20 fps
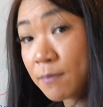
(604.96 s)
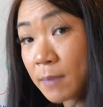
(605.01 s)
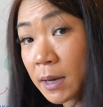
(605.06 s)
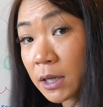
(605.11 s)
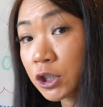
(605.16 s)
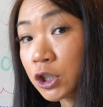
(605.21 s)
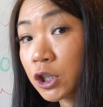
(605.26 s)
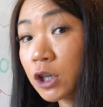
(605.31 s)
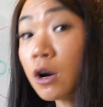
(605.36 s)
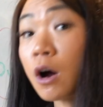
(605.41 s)

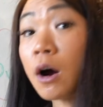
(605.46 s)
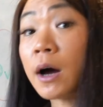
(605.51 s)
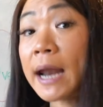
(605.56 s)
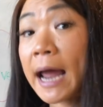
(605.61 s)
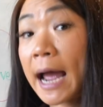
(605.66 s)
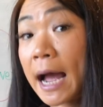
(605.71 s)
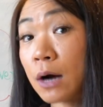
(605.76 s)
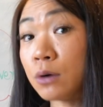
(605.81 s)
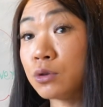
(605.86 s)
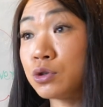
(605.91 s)
mentioned, on
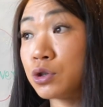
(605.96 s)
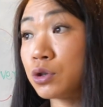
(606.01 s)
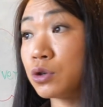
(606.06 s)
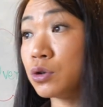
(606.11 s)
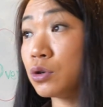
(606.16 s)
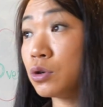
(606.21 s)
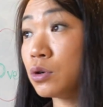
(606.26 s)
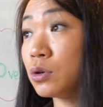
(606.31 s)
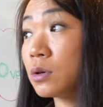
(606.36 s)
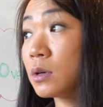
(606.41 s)
how
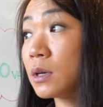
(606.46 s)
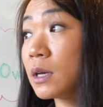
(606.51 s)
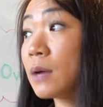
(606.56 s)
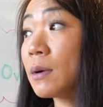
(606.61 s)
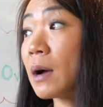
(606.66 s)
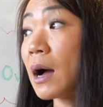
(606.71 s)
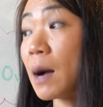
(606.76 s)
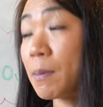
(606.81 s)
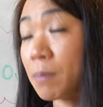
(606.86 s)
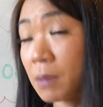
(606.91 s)
to
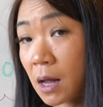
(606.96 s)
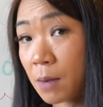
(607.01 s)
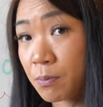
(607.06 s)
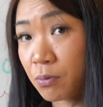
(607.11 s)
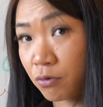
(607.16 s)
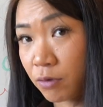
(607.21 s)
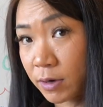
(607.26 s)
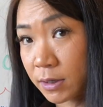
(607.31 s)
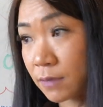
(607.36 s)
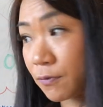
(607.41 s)
apply
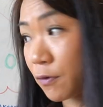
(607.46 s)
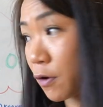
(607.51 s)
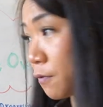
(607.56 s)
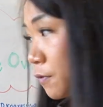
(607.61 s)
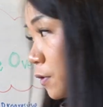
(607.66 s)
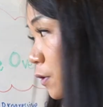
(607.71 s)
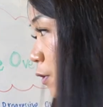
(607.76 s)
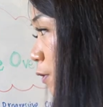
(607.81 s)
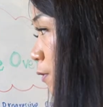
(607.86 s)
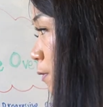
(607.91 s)
progressive
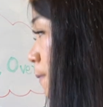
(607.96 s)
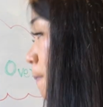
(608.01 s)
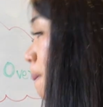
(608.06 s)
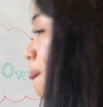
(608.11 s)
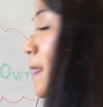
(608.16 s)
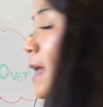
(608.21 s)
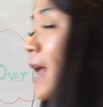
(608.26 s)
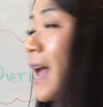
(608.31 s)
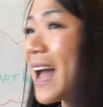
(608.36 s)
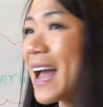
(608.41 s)
overload.
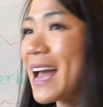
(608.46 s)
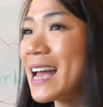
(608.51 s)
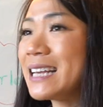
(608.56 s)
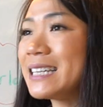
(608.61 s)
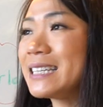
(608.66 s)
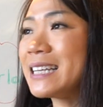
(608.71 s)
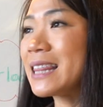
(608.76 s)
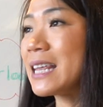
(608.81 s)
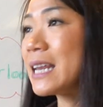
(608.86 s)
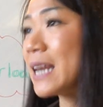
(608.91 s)
And the